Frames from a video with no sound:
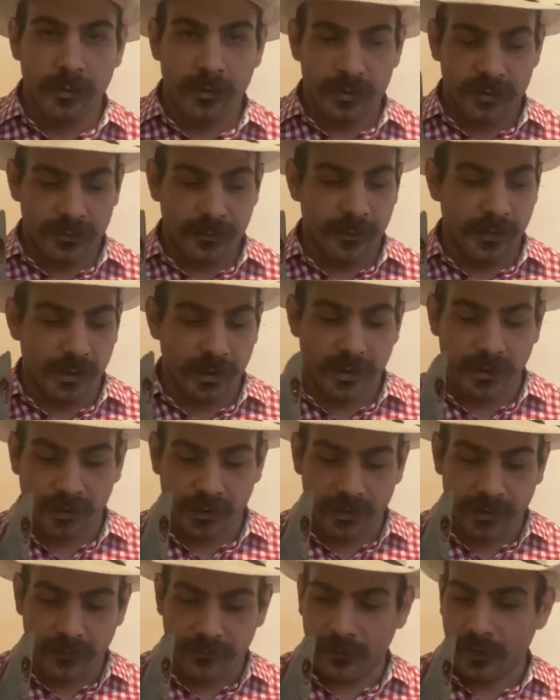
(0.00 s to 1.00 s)
smelled like
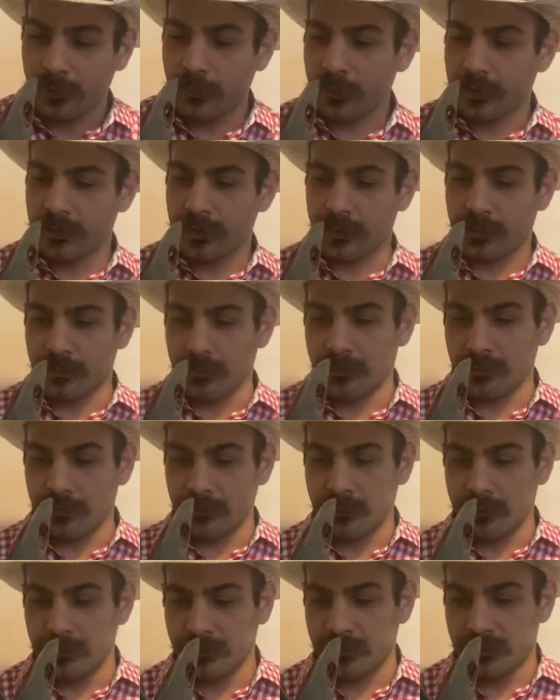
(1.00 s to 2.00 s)
leather. I wish it could
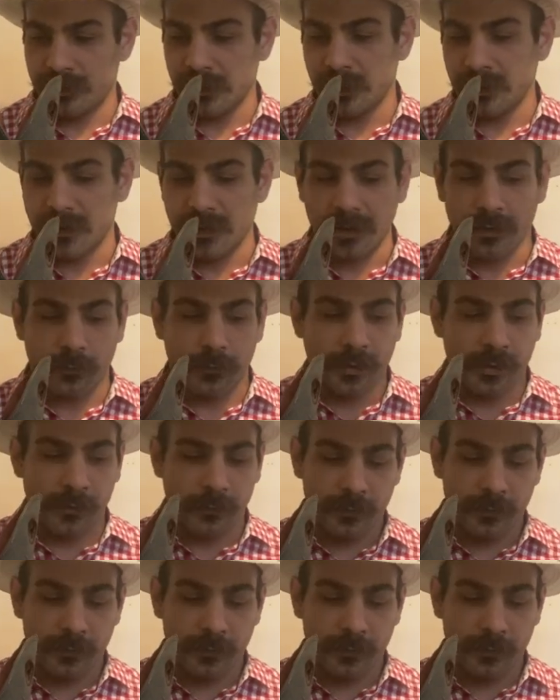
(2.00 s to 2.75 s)
have stayed that way,